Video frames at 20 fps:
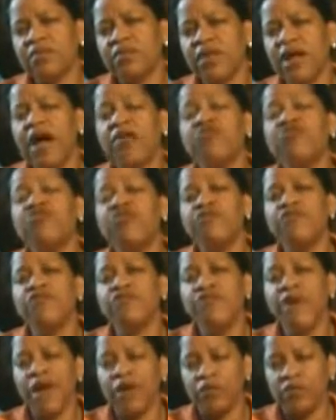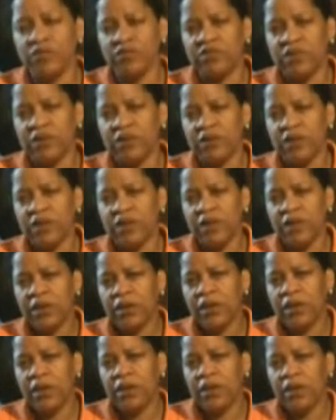how she felt
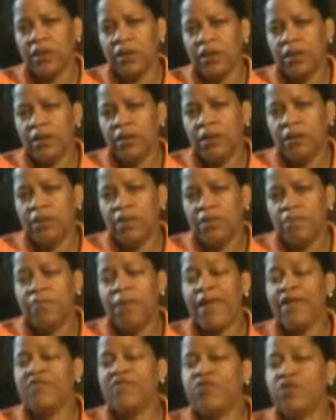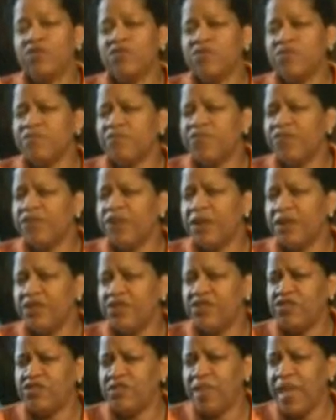based on some
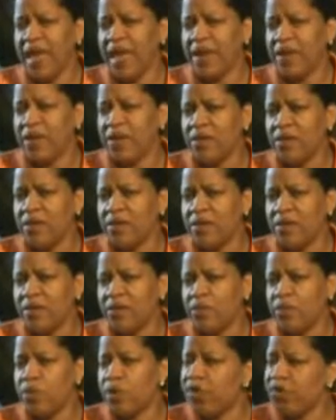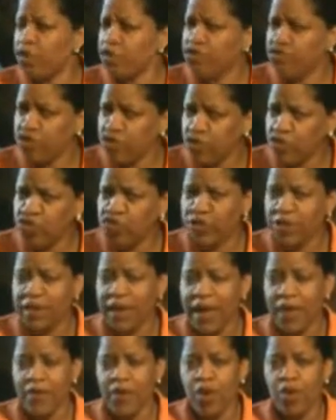footage that one of her children
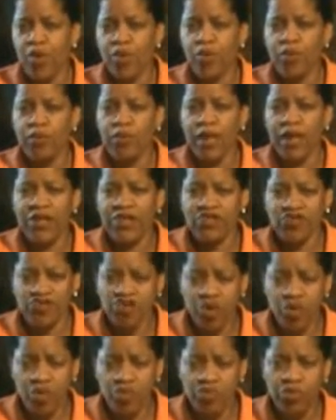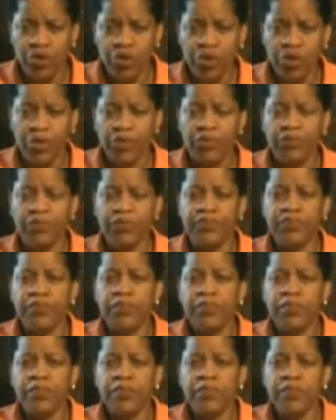came home and showed her
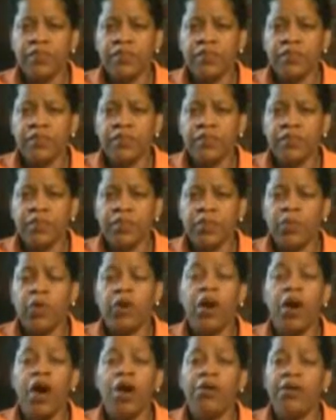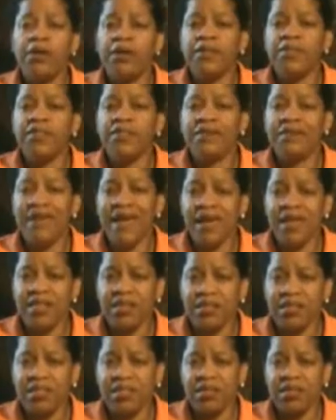regarding the
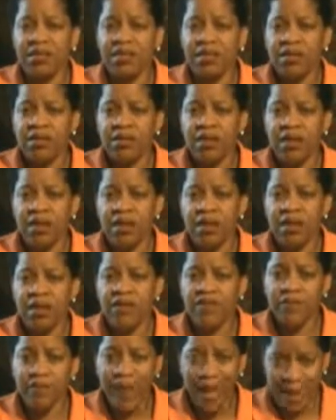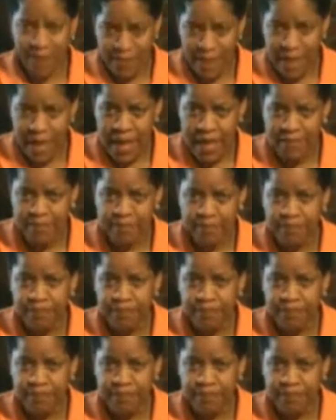death of a black man